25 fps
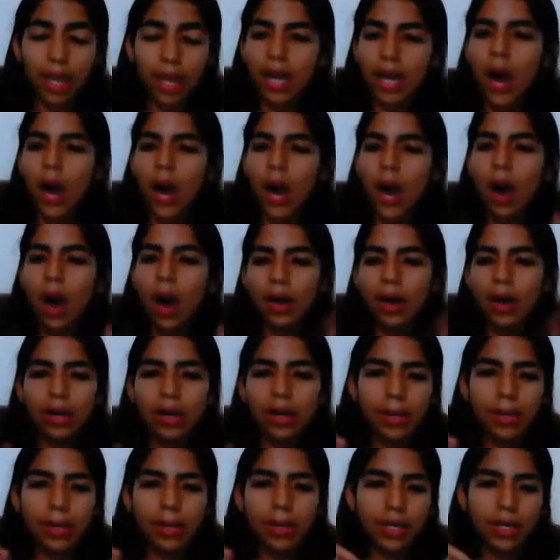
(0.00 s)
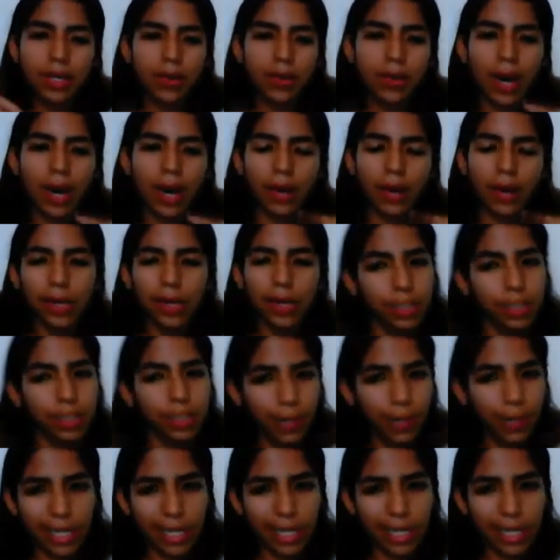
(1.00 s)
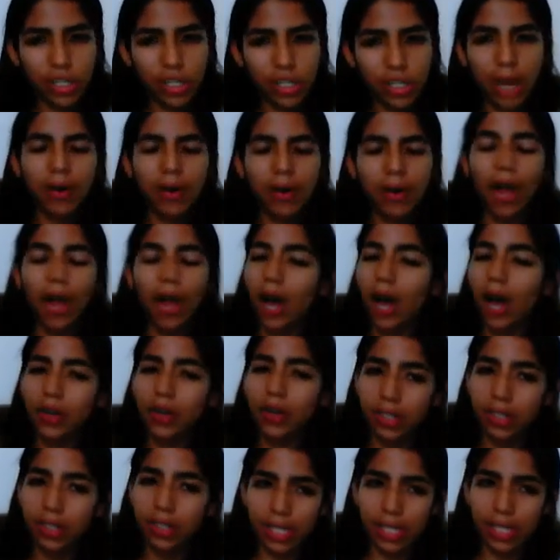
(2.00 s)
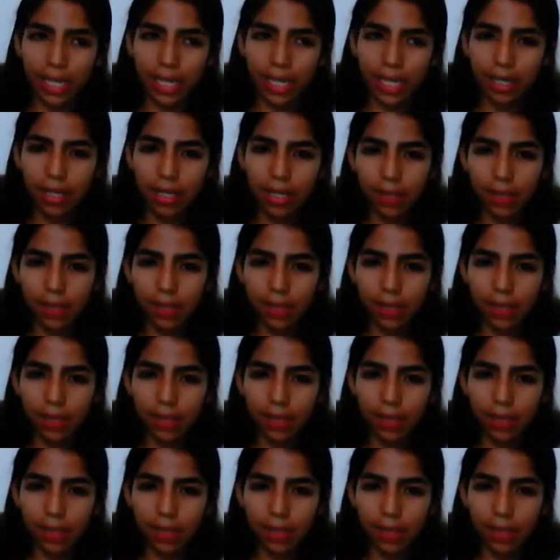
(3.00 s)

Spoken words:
Now I'm going to make you a quick explanation about how to use it.